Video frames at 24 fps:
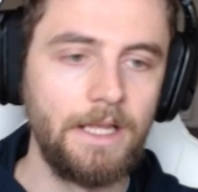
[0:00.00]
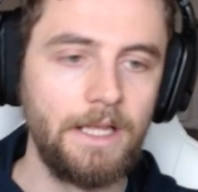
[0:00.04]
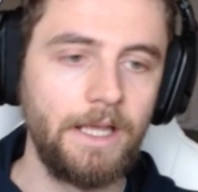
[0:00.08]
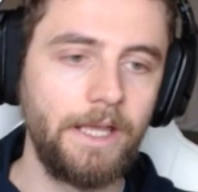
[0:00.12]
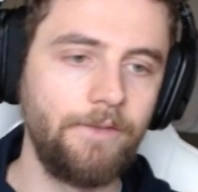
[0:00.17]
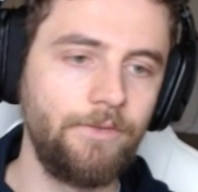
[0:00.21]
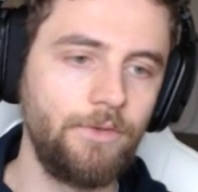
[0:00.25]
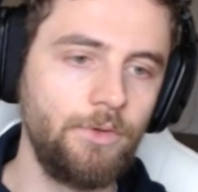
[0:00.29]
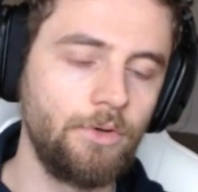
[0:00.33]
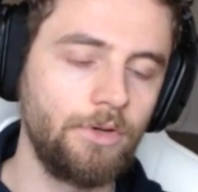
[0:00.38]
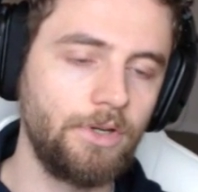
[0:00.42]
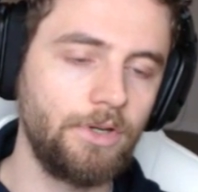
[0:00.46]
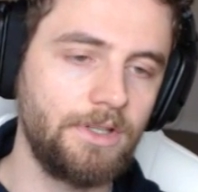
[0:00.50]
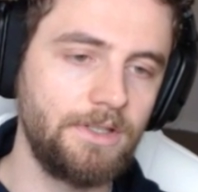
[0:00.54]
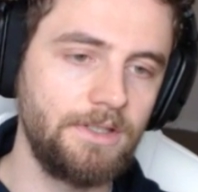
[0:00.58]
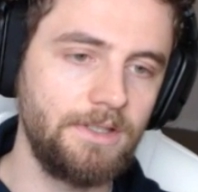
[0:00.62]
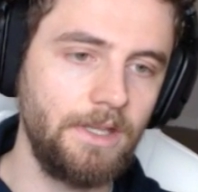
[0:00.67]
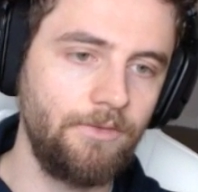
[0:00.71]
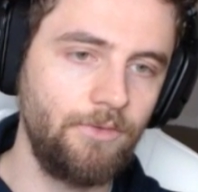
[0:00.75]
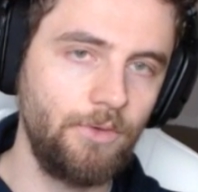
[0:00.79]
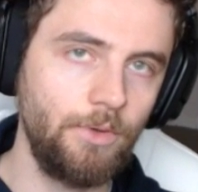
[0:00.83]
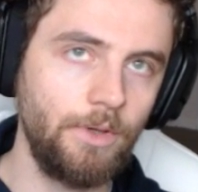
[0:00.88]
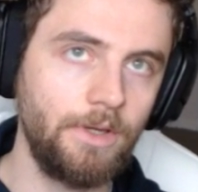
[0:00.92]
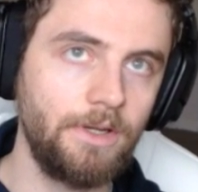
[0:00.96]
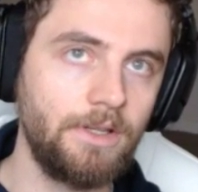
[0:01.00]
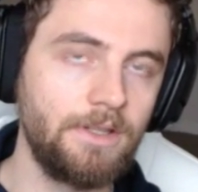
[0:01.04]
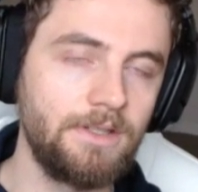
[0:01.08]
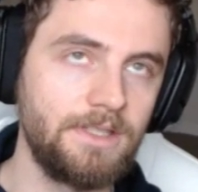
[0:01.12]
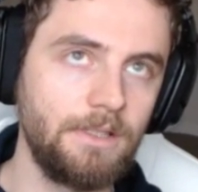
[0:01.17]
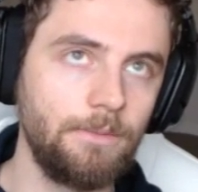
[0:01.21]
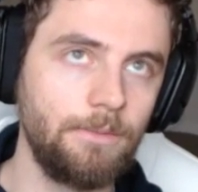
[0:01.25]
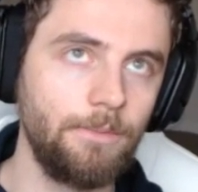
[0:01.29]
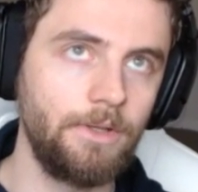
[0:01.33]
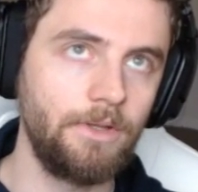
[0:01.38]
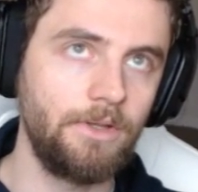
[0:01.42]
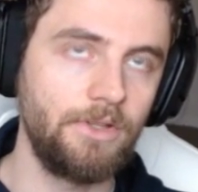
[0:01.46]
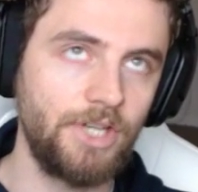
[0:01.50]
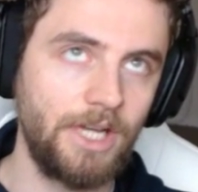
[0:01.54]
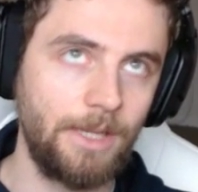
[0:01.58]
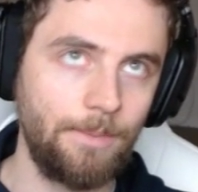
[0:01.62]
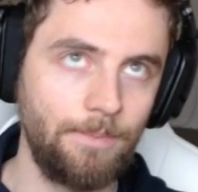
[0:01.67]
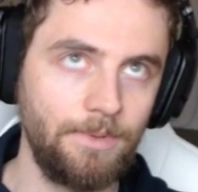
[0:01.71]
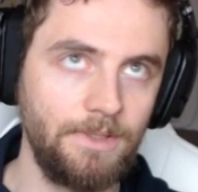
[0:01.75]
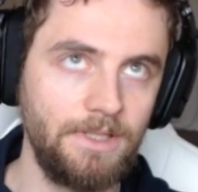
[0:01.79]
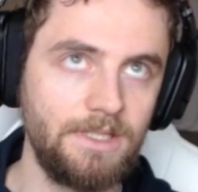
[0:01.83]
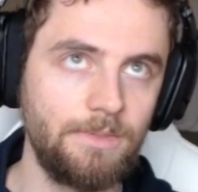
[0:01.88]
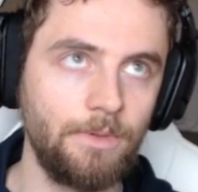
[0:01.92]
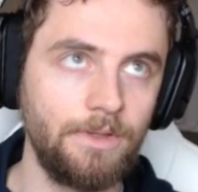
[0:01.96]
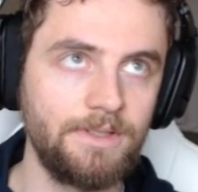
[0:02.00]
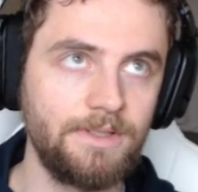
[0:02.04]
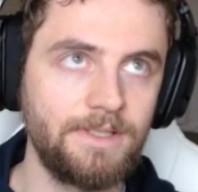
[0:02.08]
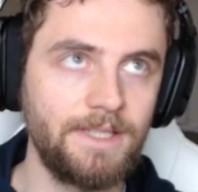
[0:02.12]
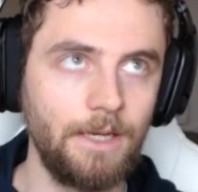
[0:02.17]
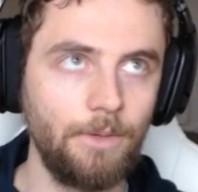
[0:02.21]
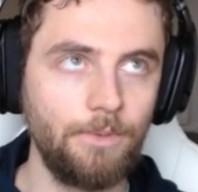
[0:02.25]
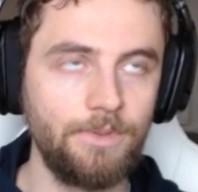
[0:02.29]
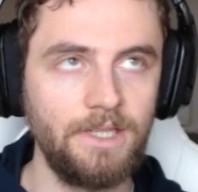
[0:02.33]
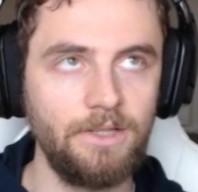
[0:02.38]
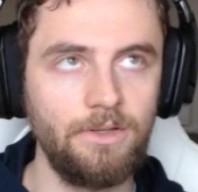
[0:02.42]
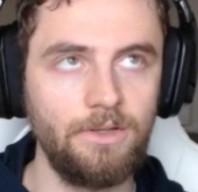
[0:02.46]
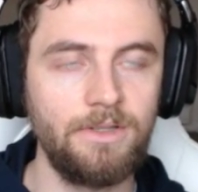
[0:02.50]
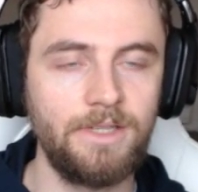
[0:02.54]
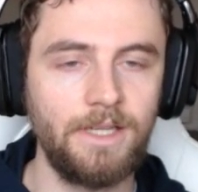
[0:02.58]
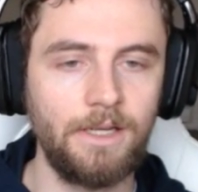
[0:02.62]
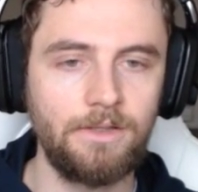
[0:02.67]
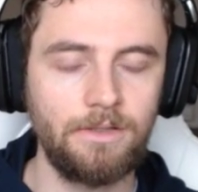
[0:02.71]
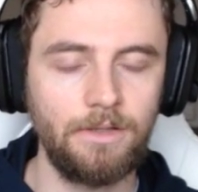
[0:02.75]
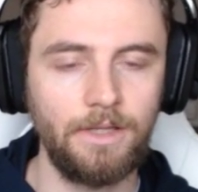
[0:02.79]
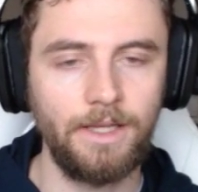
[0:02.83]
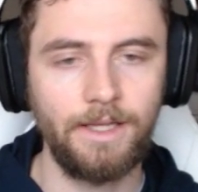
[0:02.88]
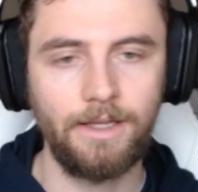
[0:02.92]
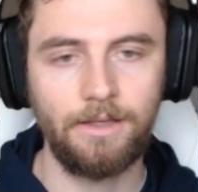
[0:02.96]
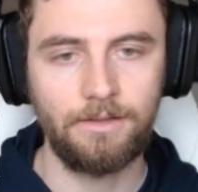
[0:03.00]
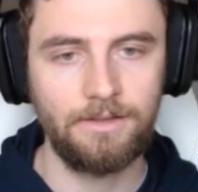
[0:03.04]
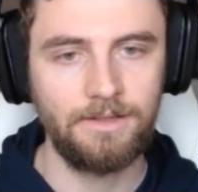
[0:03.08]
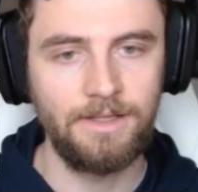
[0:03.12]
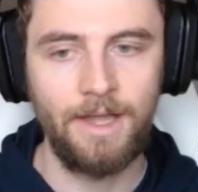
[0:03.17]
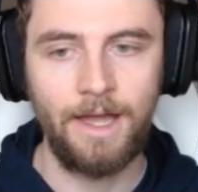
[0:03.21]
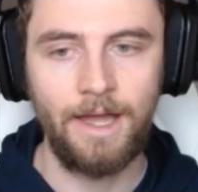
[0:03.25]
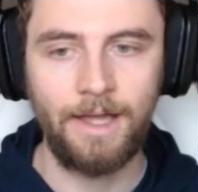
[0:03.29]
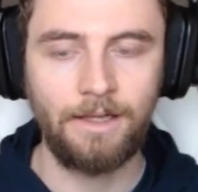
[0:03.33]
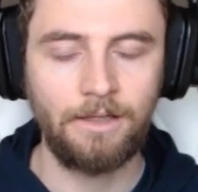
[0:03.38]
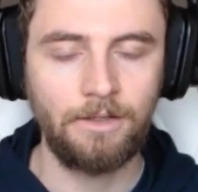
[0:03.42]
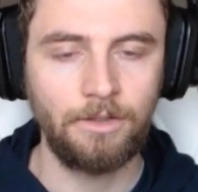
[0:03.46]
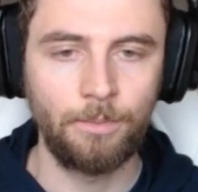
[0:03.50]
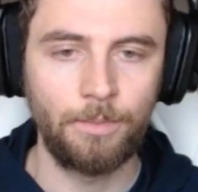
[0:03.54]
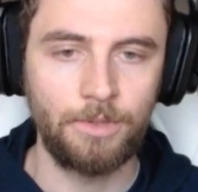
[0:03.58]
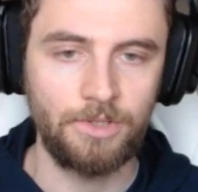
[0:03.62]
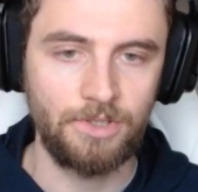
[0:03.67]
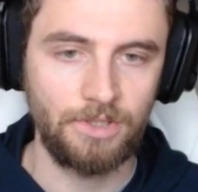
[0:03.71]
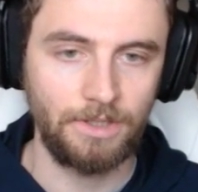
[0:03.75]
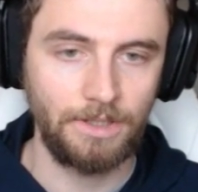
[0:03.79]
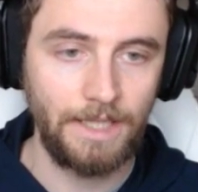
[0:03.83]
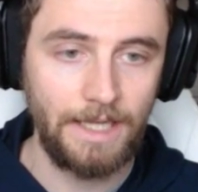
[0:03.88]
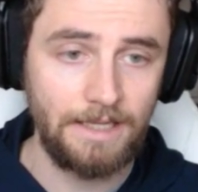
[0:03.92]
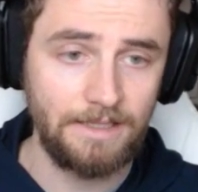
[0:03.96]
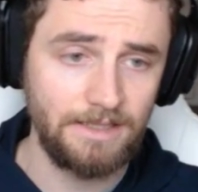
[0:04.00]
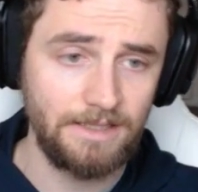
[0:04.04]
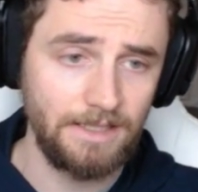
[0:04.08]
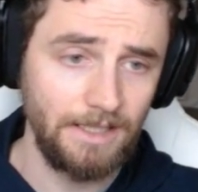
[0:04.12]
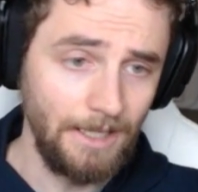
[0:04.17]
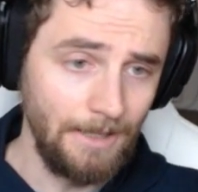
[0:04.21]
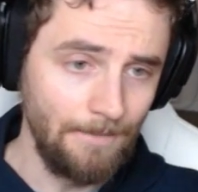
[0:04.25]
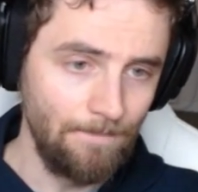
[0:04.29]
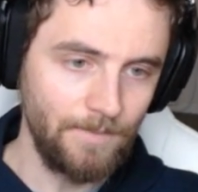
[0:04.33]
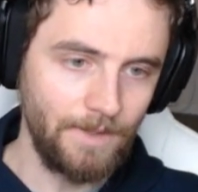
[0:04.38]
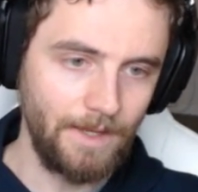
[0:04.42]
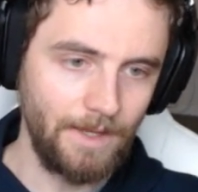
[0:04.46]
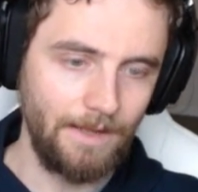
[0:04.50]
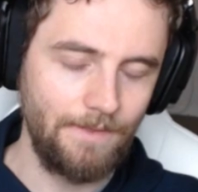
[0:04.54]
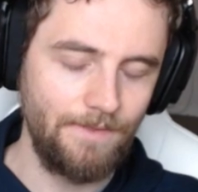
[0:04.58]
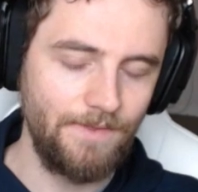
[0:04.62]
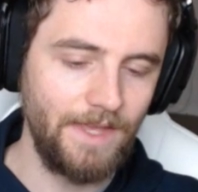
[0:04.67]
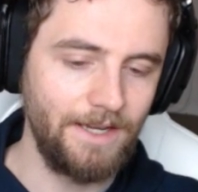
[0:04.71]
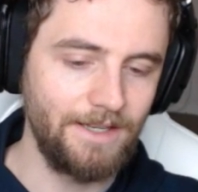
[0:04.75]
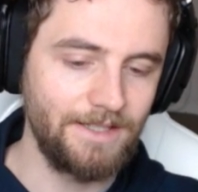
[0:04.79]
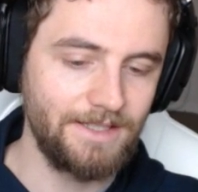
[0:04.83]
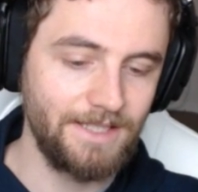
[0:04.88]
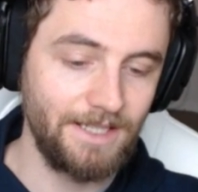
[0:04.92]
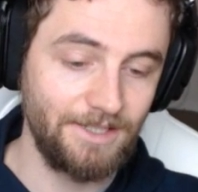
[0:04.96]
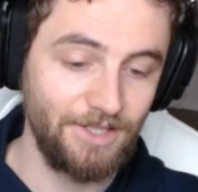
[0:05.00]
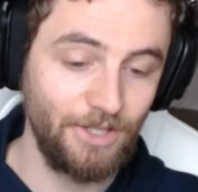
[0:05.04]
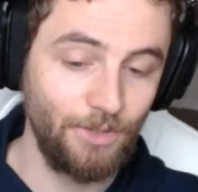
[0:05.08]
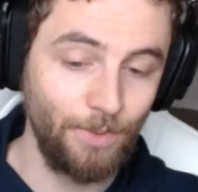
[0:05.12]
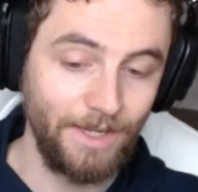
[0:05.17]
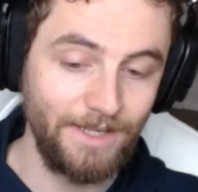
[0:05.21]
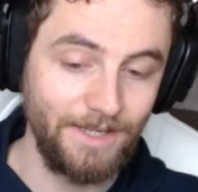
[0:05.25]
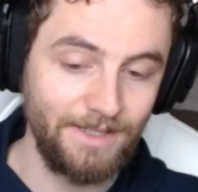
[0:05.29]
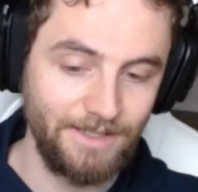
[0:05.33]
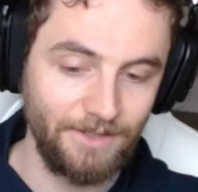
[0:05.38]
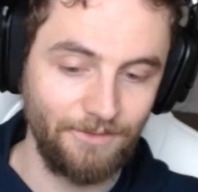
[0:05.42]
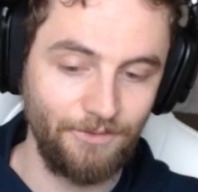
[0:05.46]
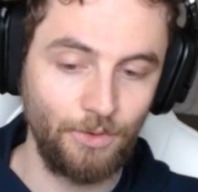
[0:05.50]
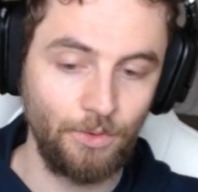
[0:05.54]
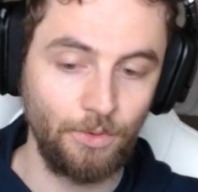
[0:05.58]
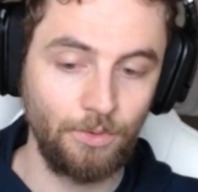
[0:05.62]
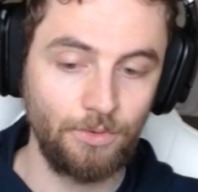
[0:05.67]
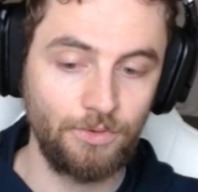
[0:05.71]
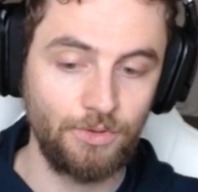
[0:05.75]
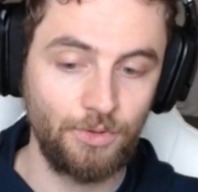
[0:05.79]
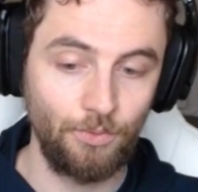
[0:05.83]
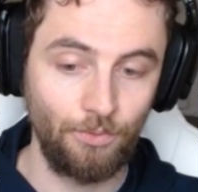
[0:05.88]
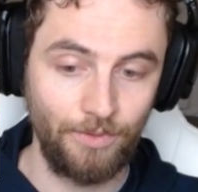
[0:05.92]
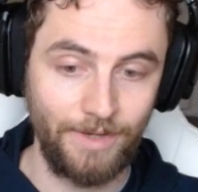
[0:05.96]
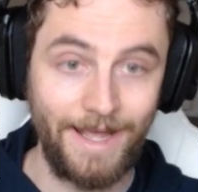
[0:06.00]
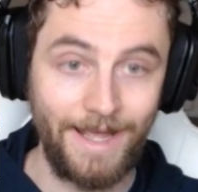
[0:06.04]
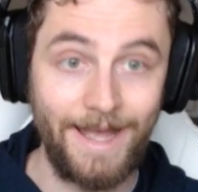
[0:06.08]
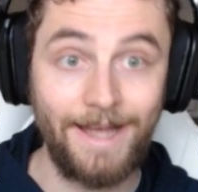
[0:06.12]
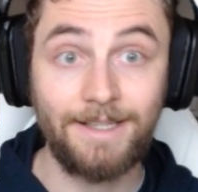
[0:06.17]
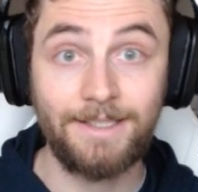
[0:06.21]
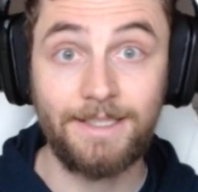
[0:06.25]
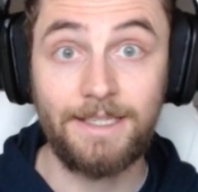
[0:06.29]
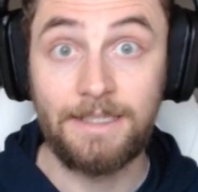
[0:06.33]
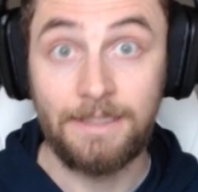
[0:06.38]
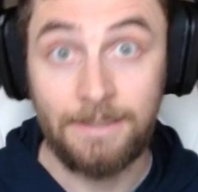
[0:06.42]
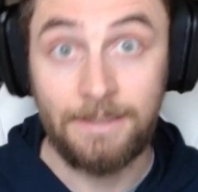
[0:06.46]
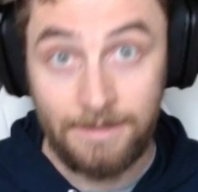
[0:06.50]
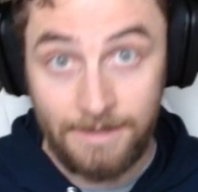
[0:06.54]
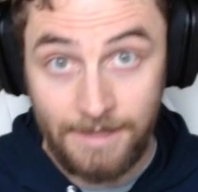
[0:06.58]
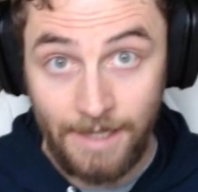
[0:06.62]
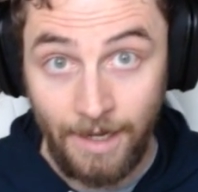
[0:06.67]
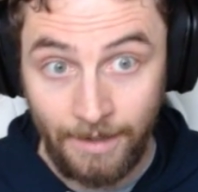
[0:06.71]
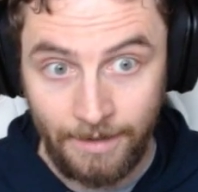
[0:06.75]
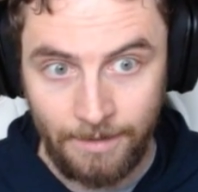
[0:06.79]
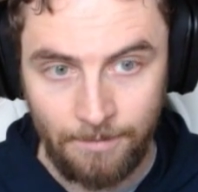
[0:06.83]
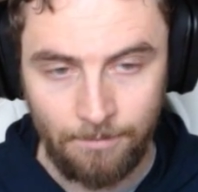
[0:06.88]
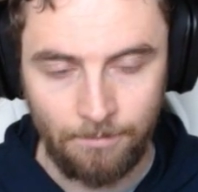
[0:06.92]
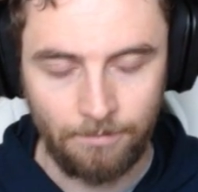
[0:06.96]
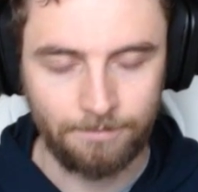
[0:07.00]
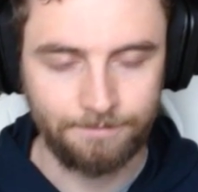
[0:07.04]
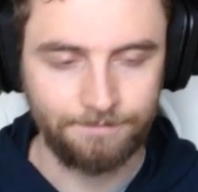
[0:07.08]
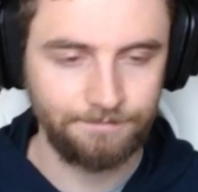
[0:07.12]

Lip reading: If you had a concealment in the Japanese ones, that would take you down to like 9 kilometers or less, and then it's actually quite difficult to react in time.